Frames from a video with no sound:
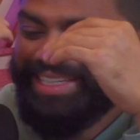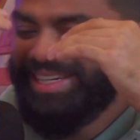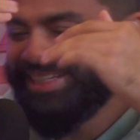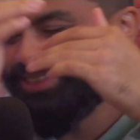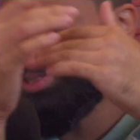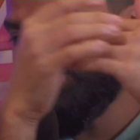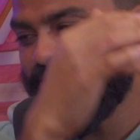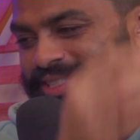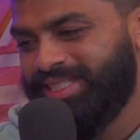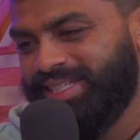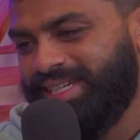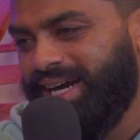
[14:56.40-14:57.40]
Dr.
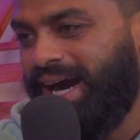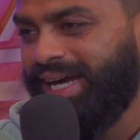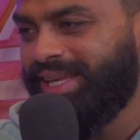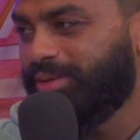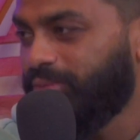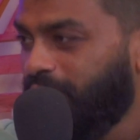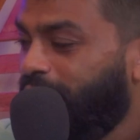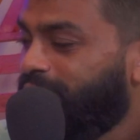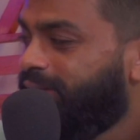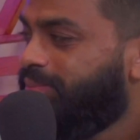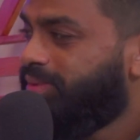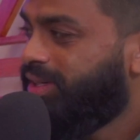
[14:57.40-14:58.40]
Seuss is the guy that
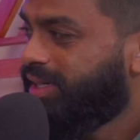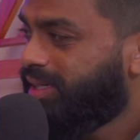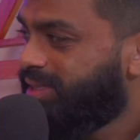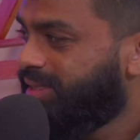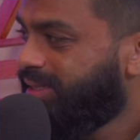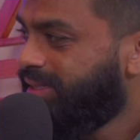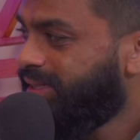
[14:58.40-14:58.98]
wrote the books.